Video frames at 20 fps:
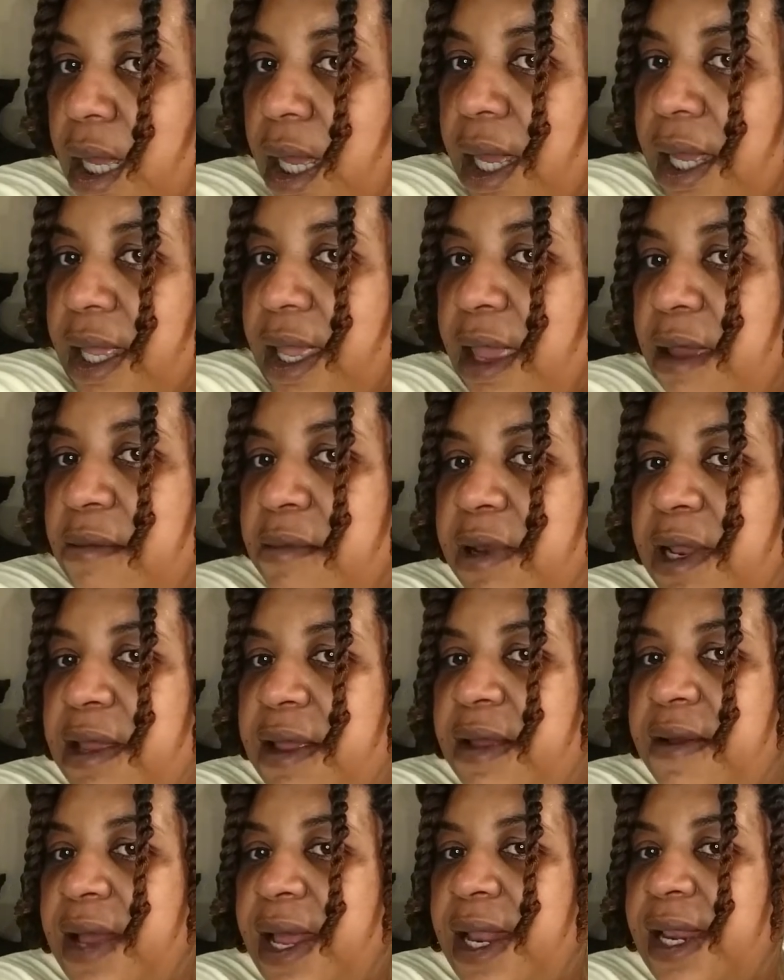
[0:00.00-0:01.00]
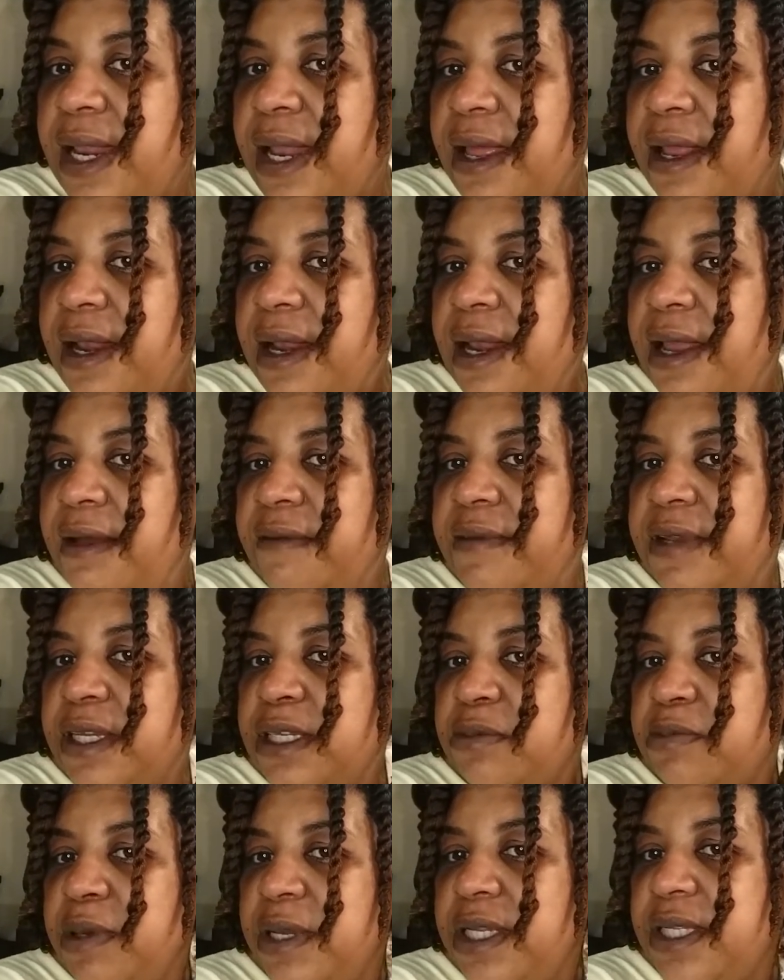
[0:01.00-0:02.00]
I can't believe I left
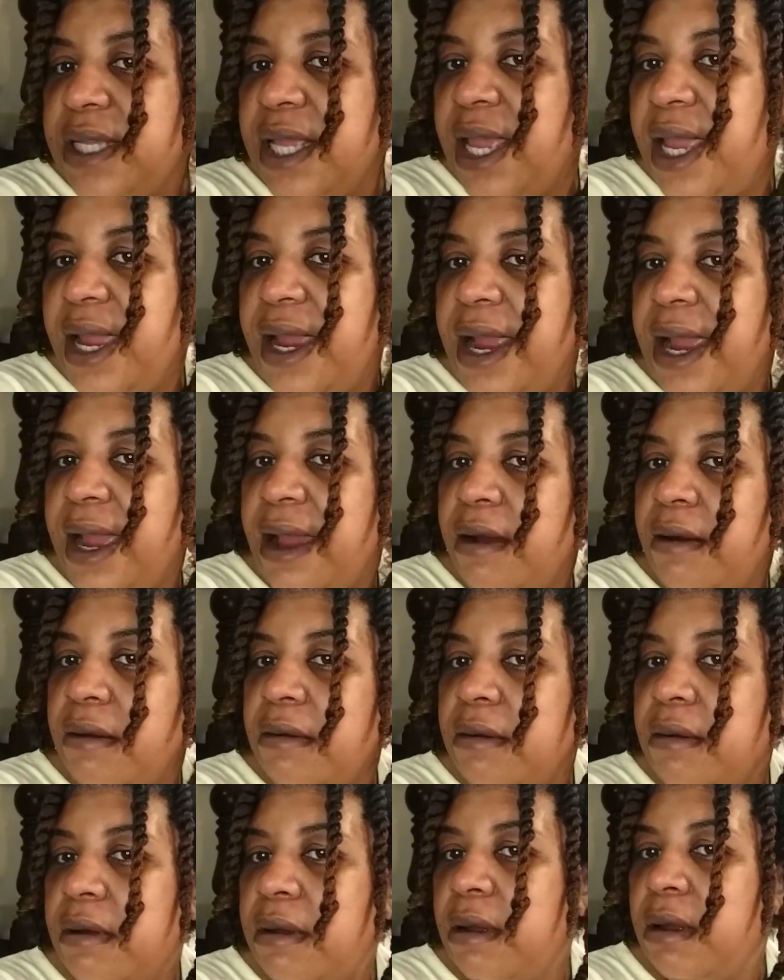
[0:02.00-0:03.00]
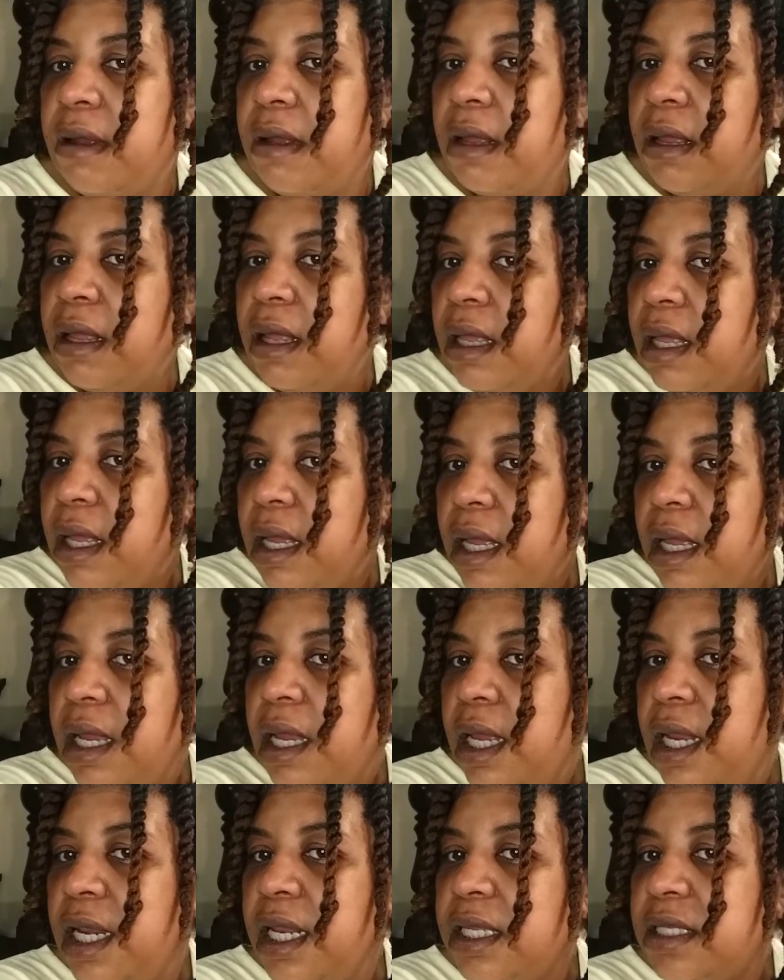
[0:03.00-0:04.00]
this piece of hair out.
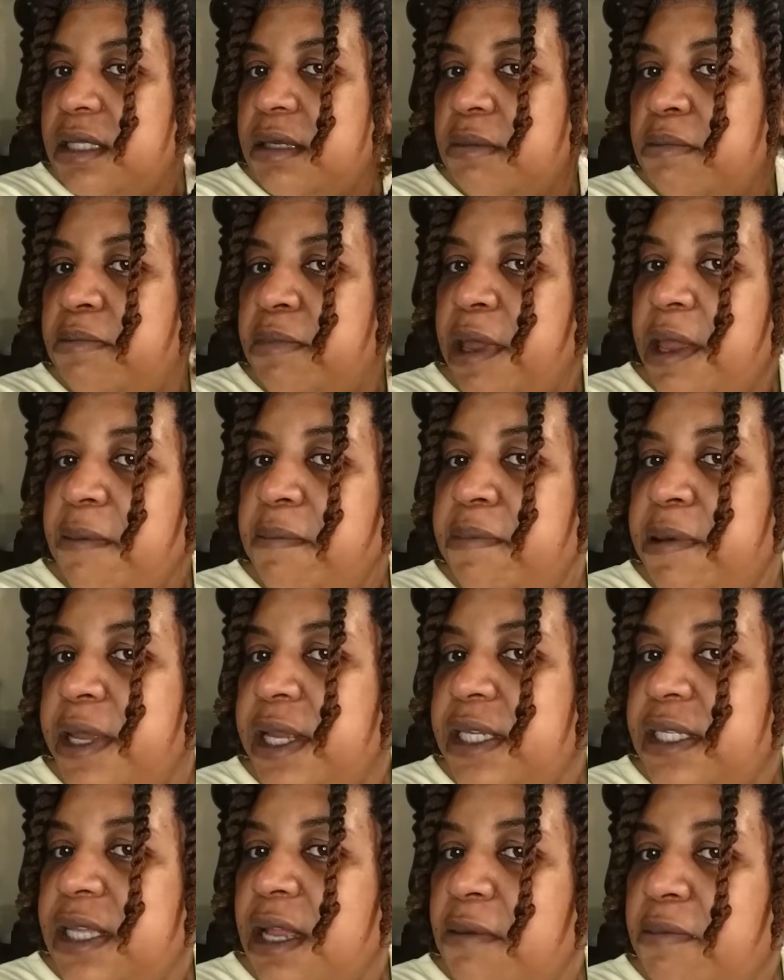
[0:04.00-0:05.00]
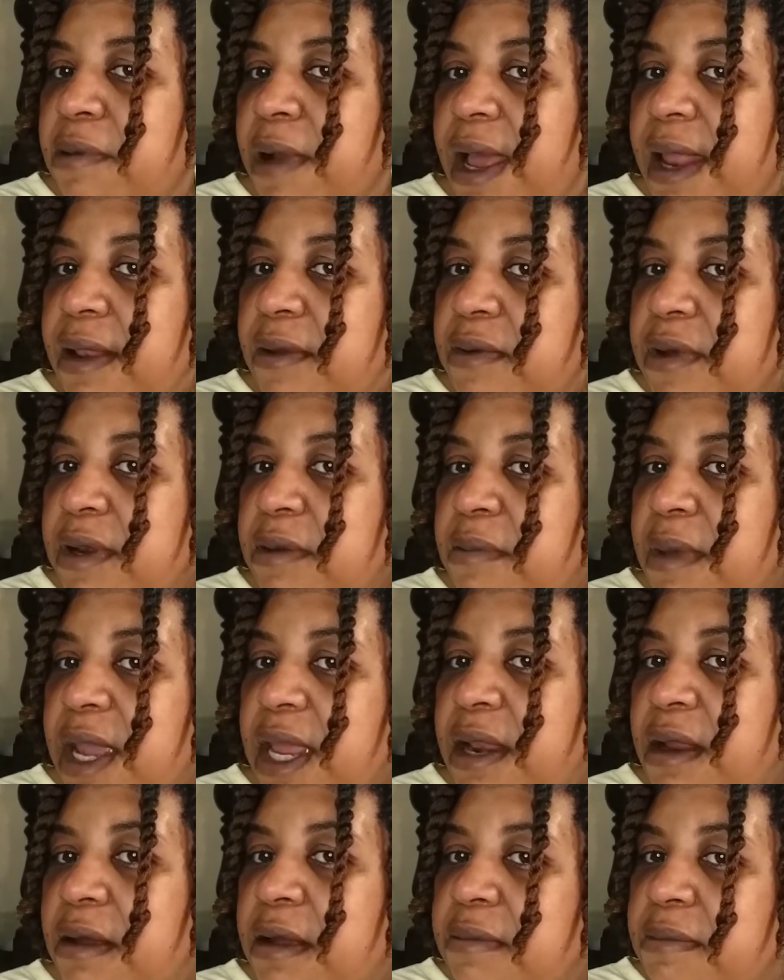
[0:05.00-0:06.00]
And it's a big piece that probably would have
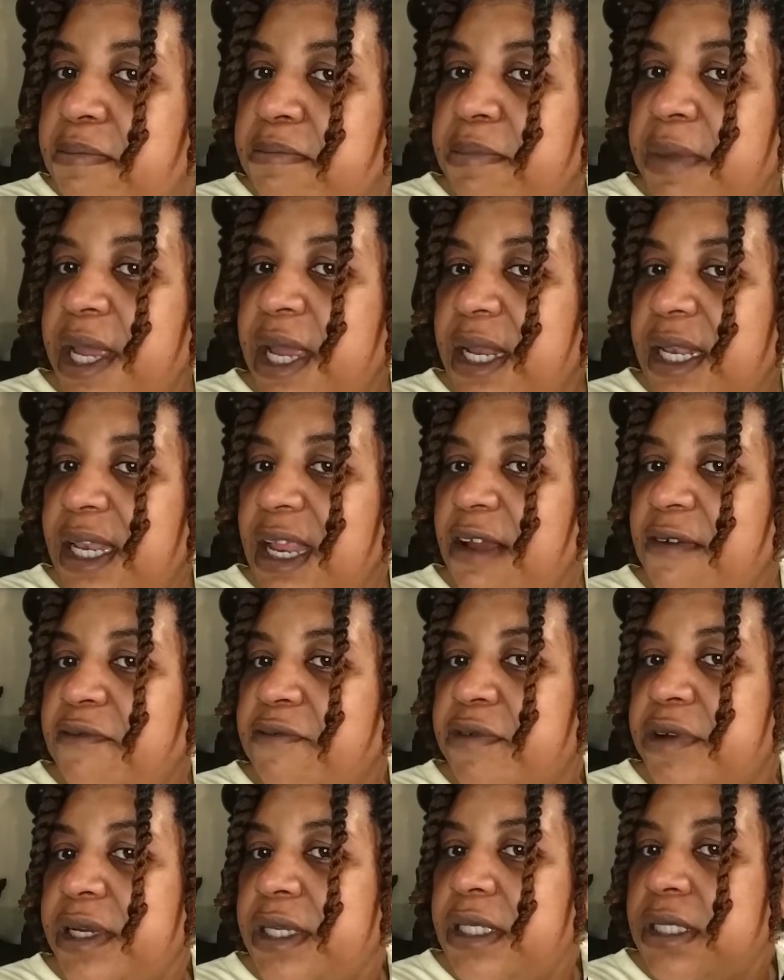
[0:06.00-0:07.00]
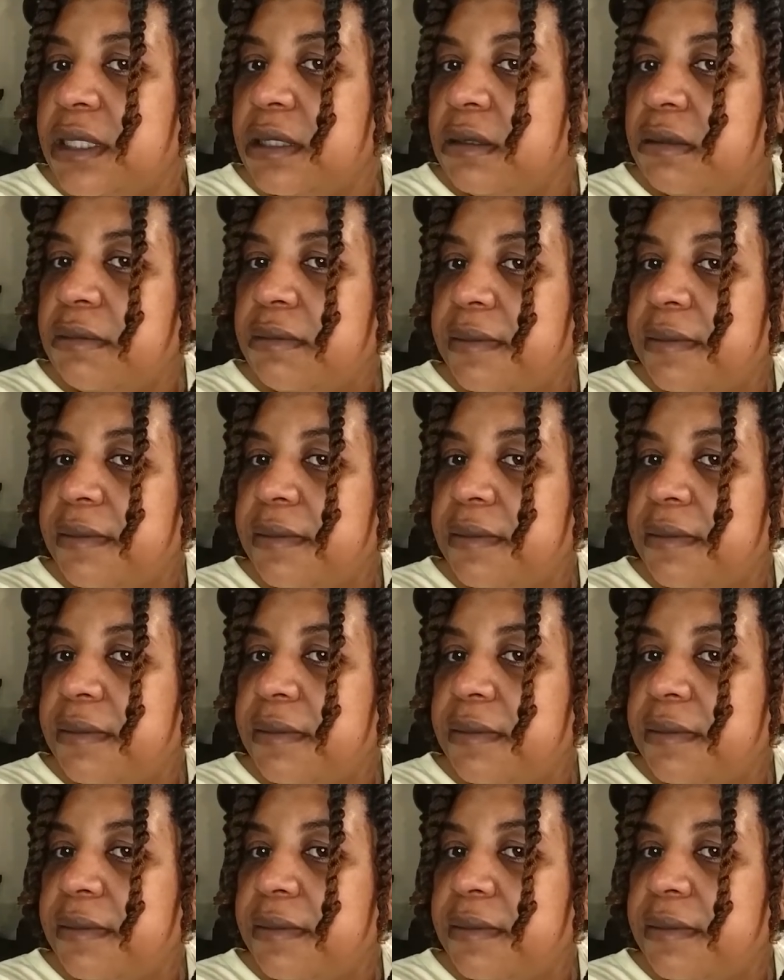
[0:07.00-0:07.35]
made a big difference.